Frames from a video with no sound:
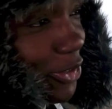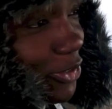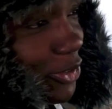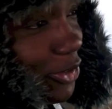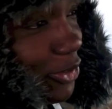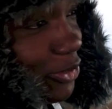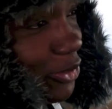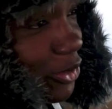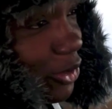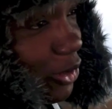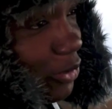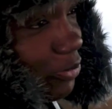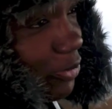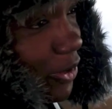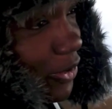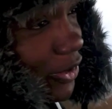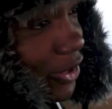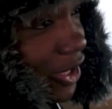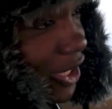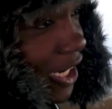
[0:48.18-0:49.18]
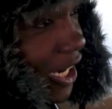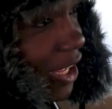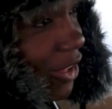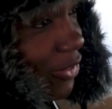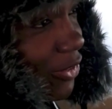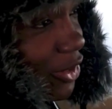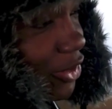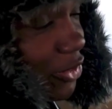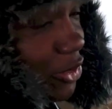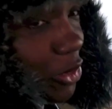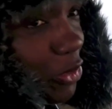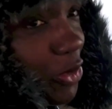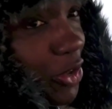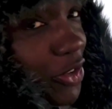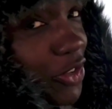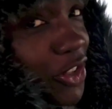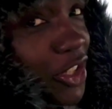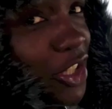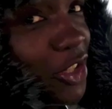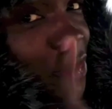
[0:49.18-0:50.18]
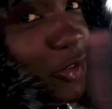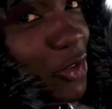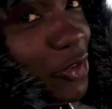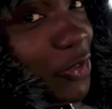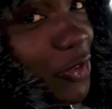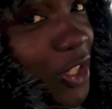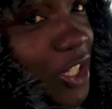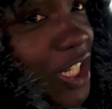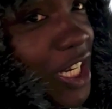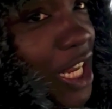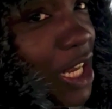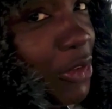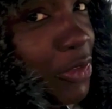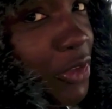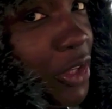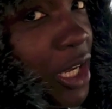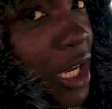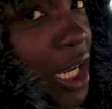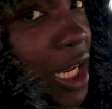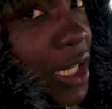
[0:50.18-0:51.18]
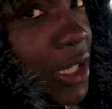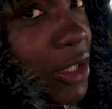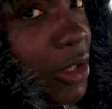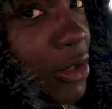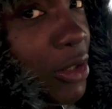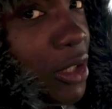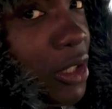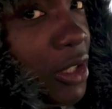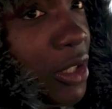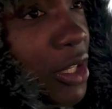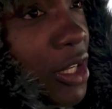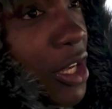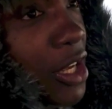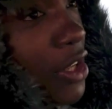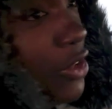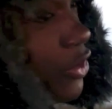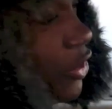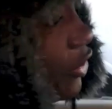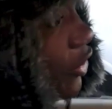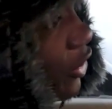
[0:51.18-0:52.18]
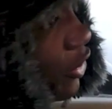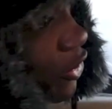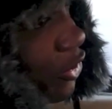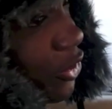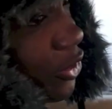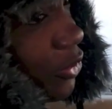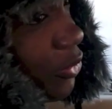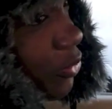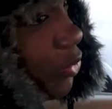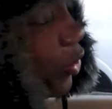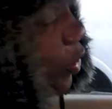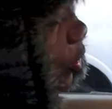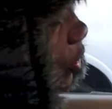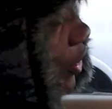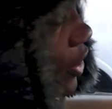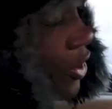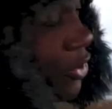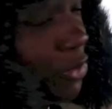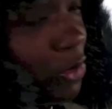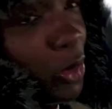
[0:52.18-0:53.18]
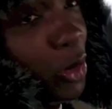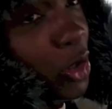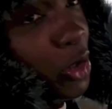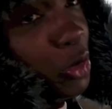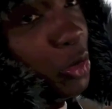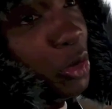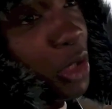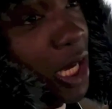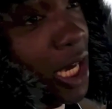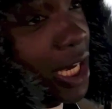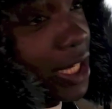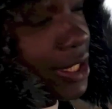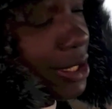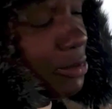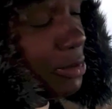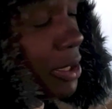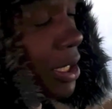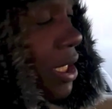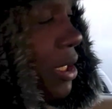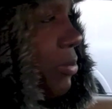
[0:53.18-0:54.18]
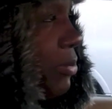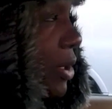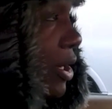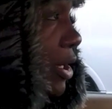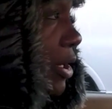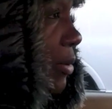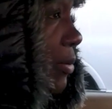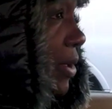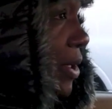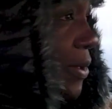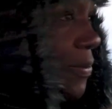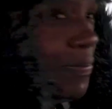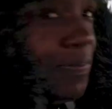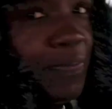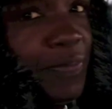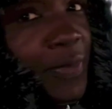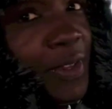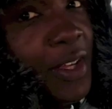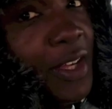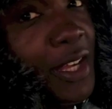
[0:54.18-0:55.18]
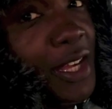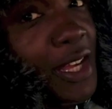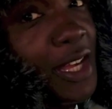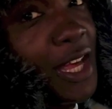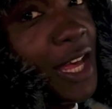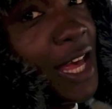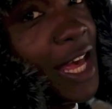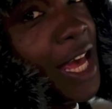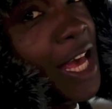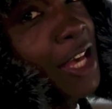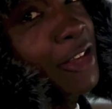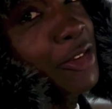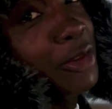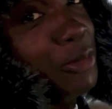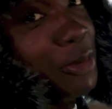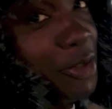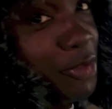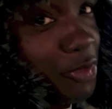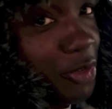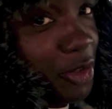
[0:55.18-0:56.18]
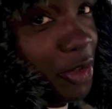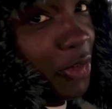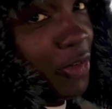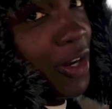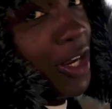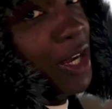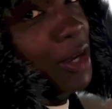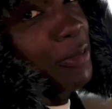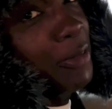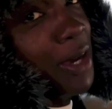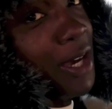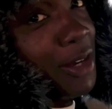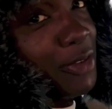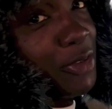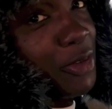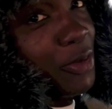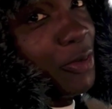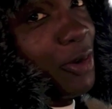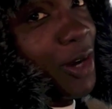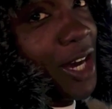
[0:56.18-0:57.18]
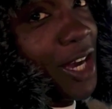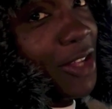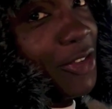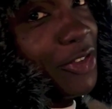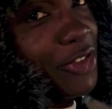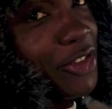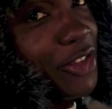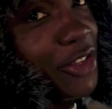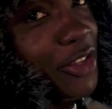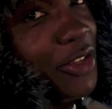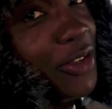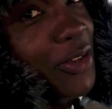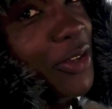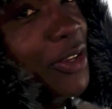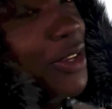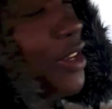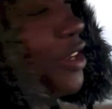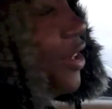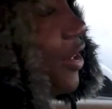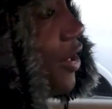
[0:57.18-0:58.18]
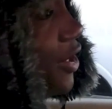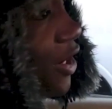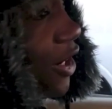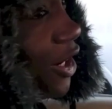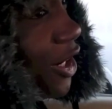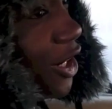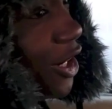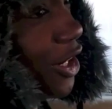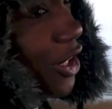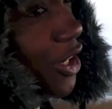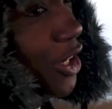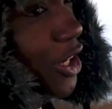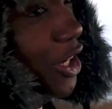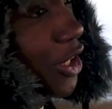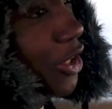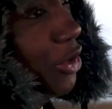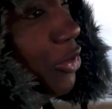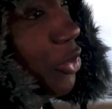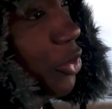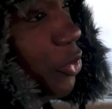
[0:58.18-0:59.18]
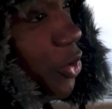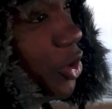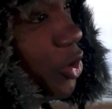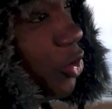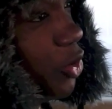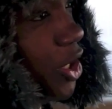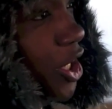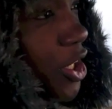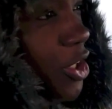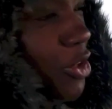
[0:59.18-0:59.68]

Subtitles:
So, I'm about to get out there. So we'll see you when we get out there, all right, y'all? This is doing this for all you guys that be emailing me, asking me for Grandmaster Watts interview. When you going to